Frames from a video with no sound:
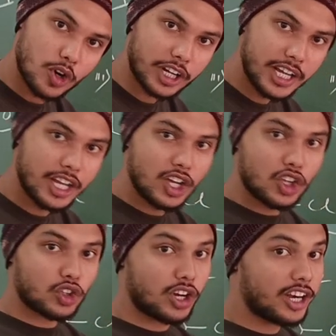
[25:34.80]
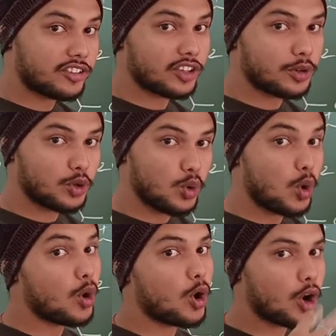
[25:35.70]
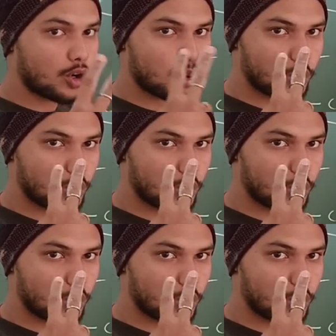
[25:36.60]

Okay, so let's do all two